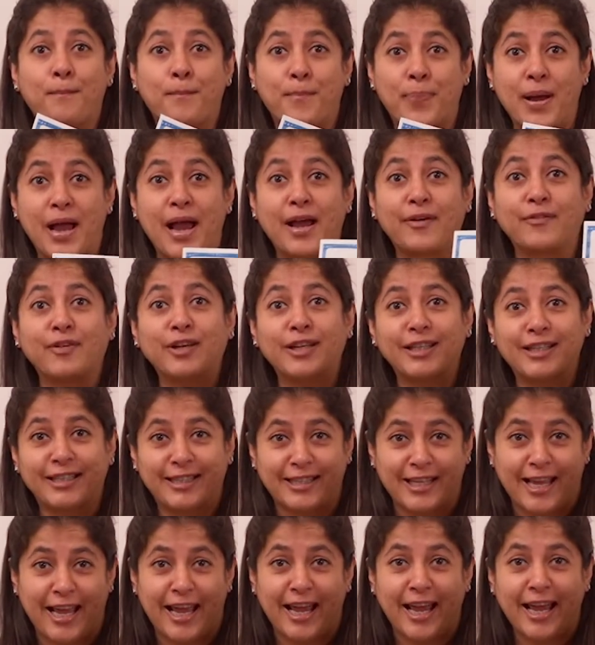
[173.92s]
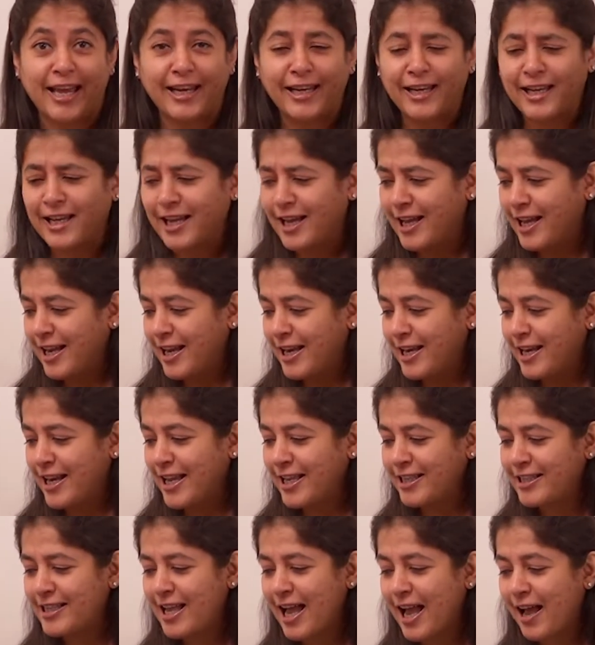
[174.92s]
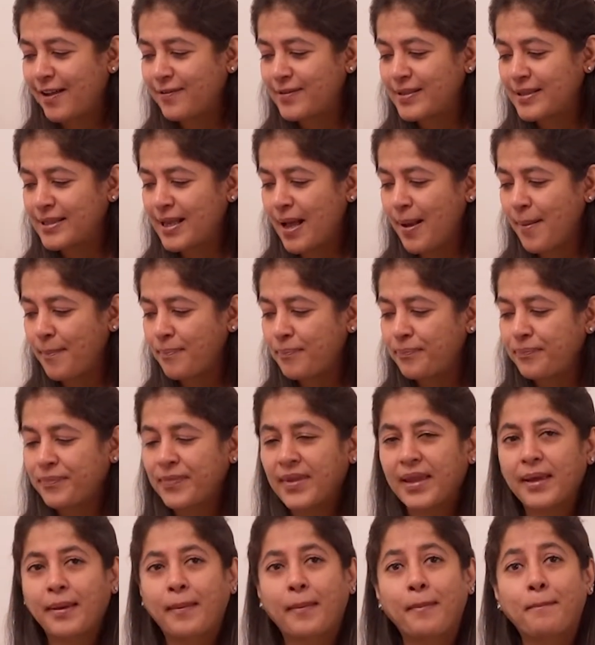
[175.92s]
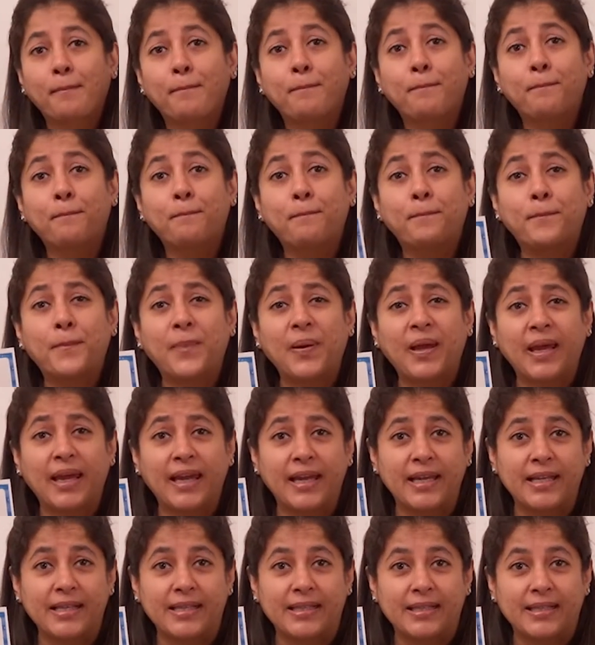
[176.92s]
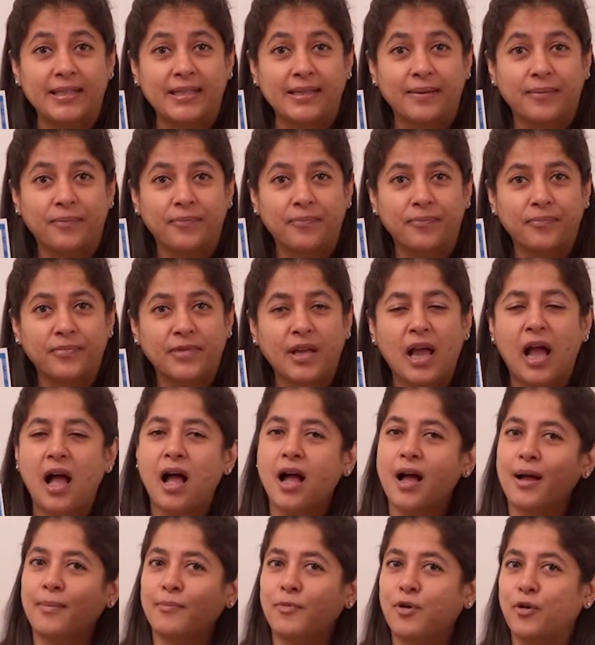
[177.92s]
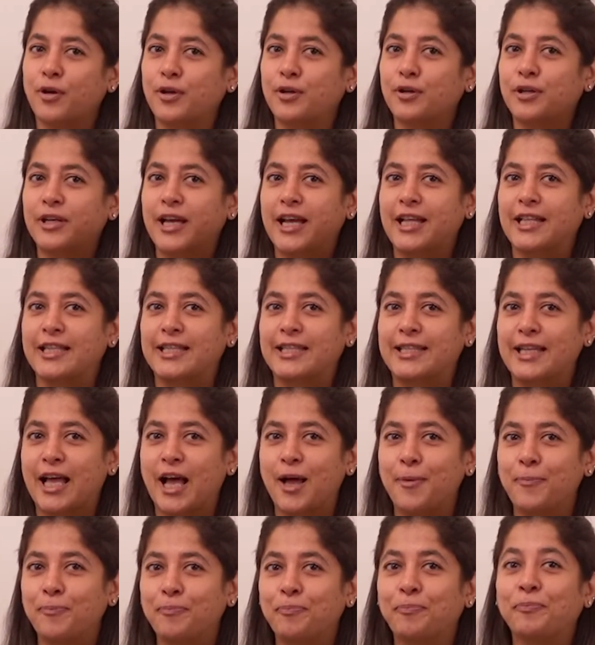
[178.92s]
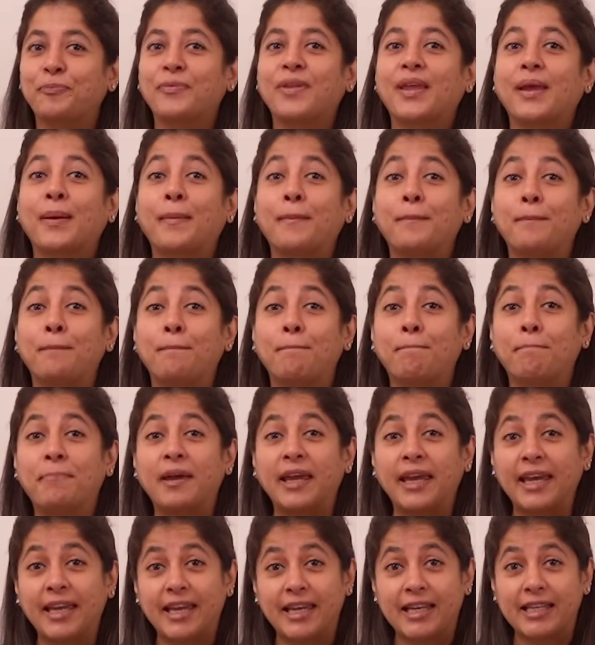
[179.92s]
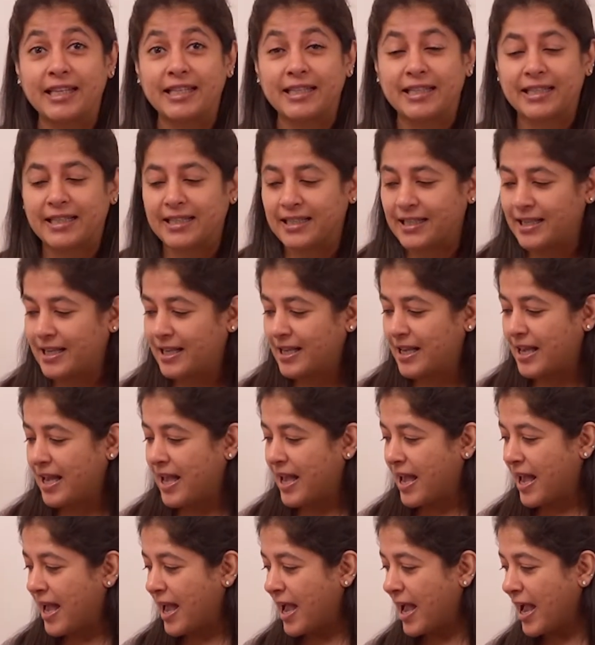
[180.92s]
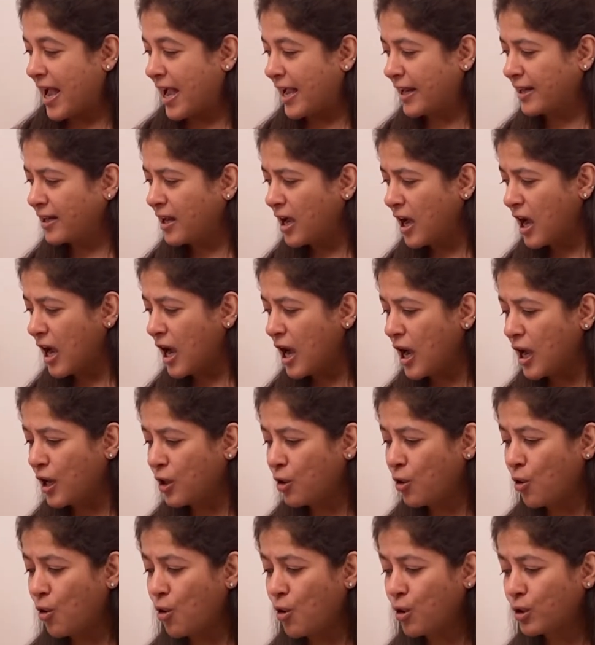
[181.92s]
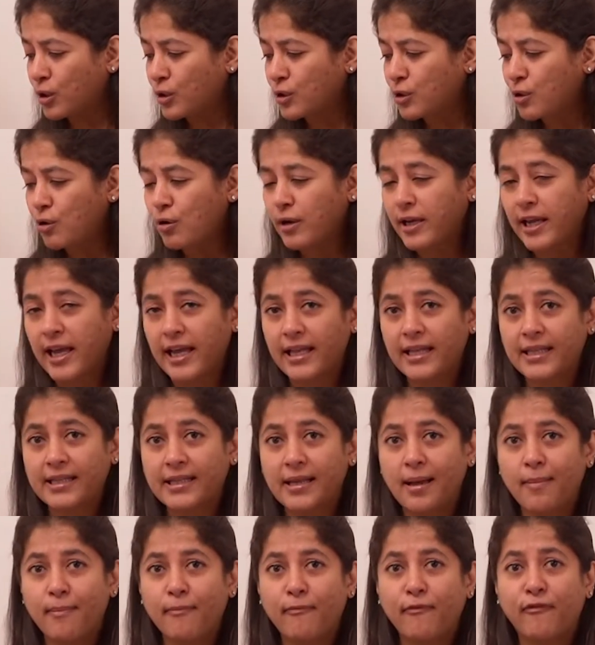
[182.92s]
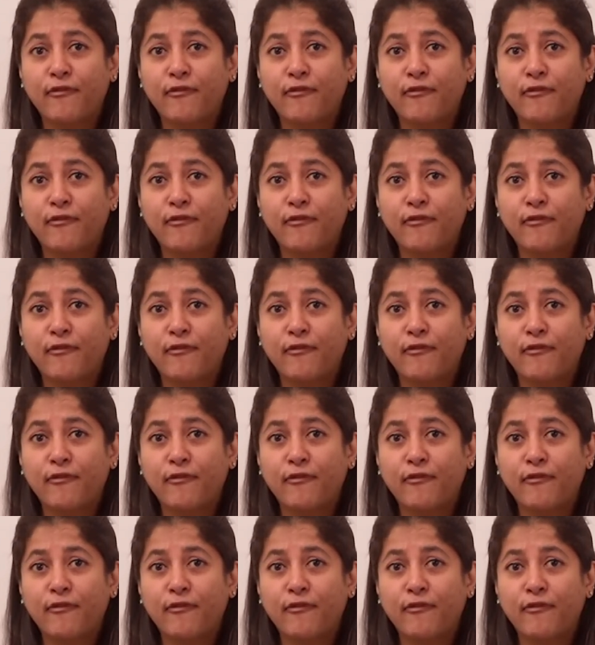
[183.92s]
parrot said, let's have some peas. I'm going to get some peas and I'll also get some